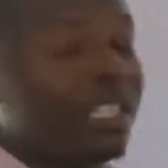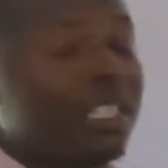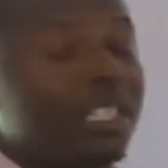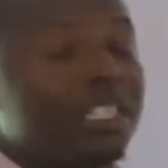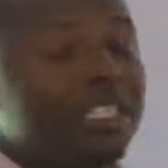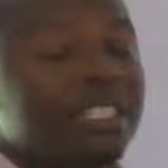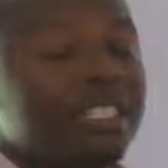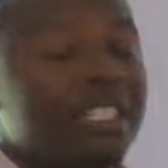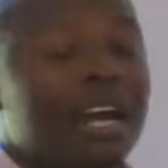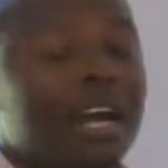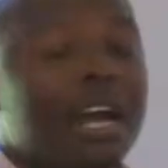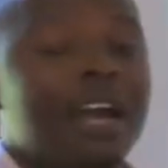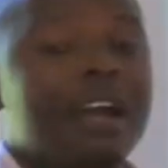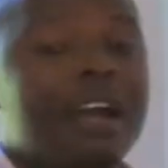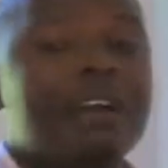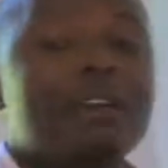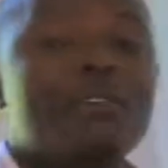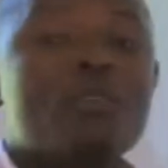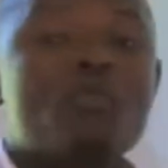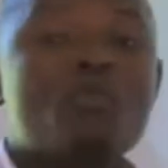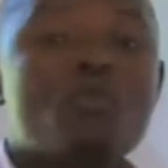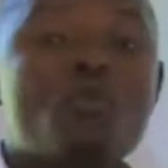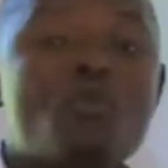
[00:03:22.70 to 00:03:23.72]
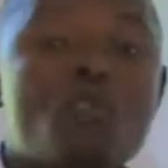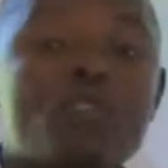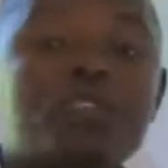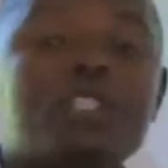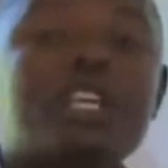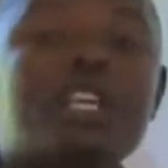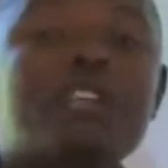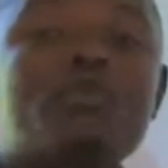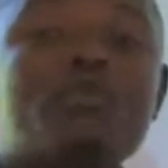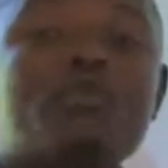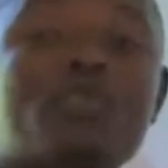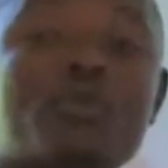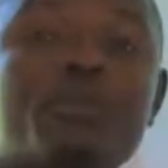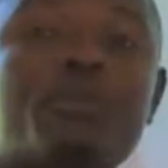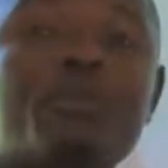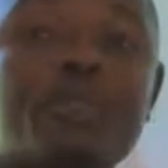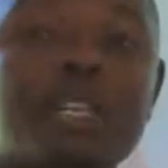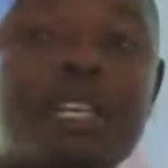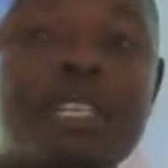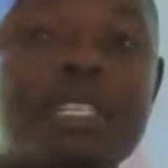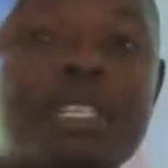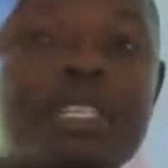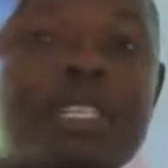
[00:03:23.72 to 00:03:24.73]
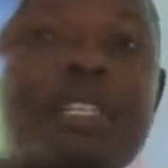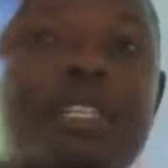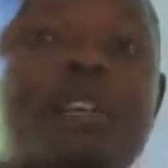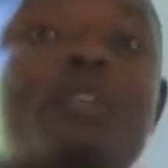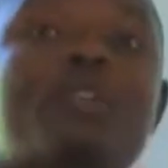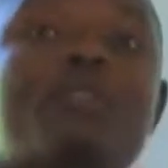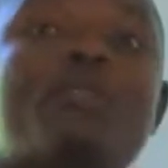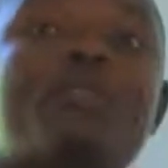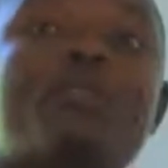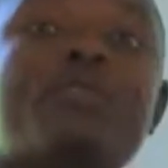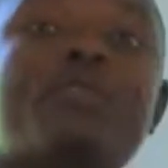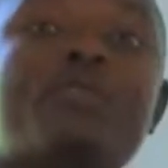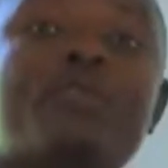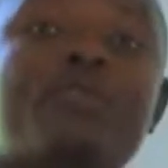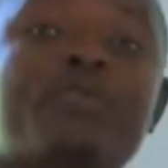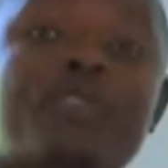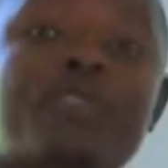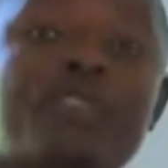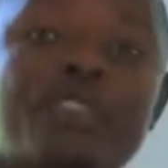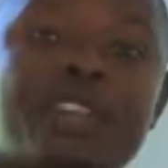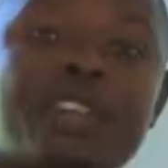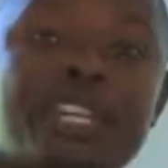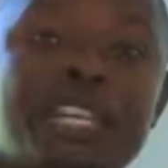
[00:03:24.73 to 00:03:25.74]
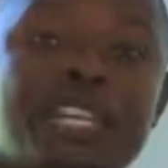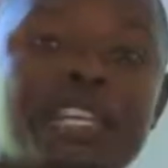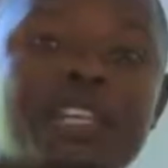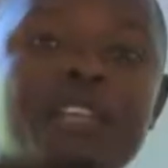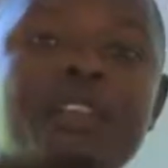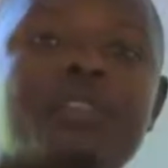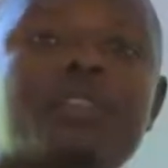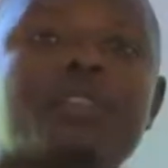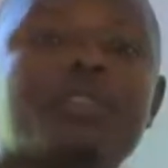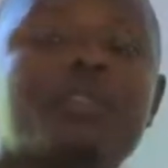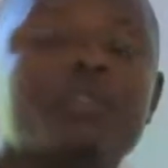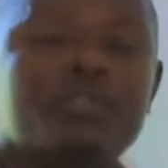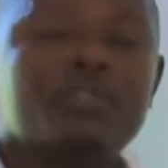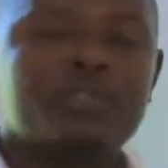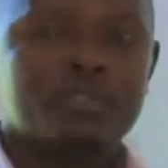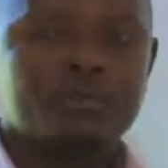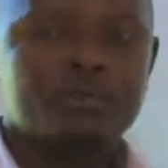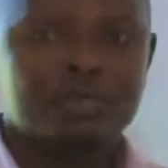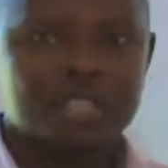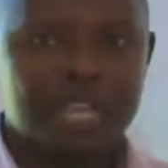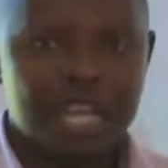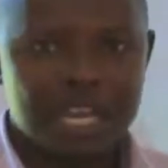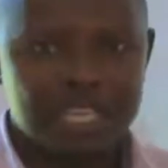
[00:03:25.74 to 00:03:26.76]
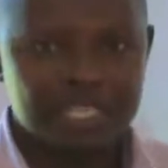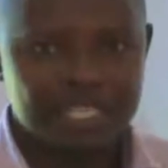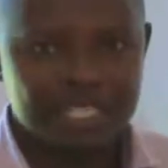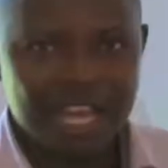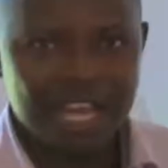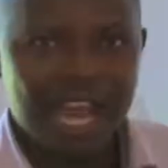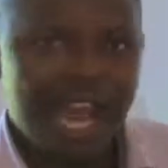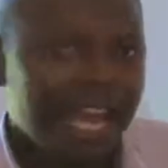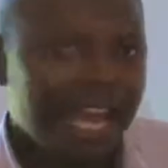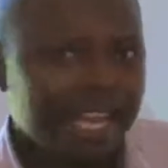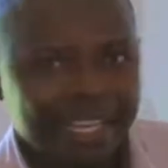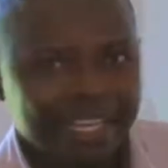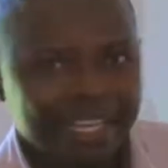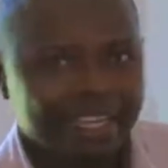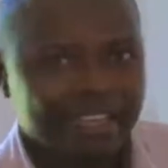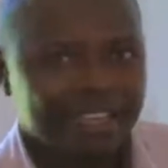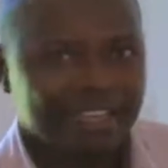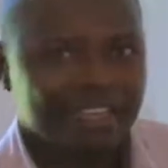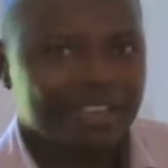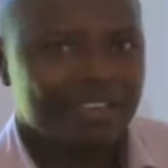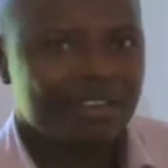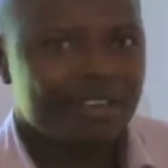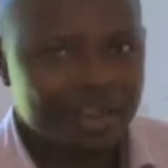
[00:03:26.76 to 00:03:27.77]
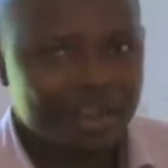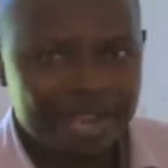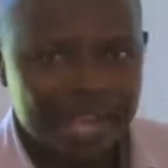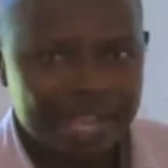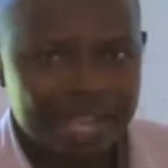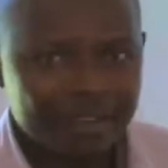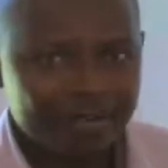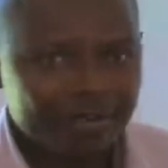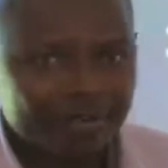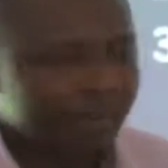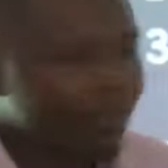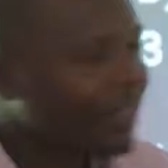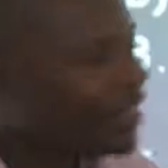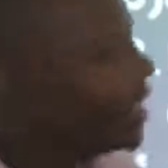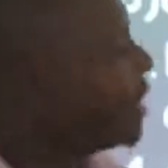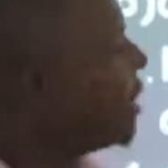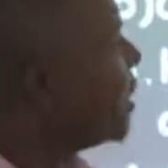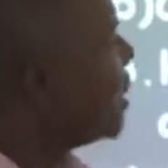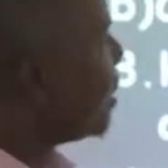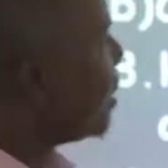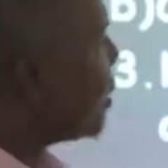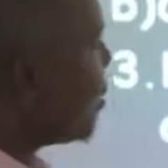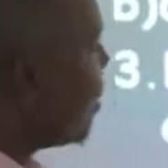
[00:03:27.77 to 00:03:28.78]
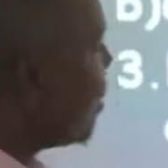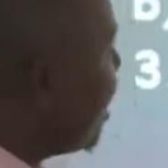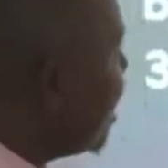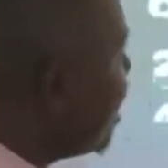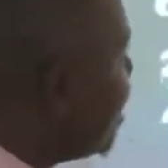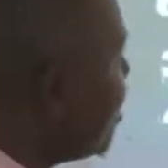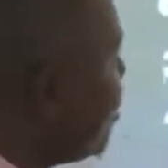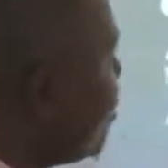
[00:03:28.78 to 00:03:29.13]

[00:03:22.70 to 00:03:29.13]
is the water droplets falling from the sky. Okay? So let's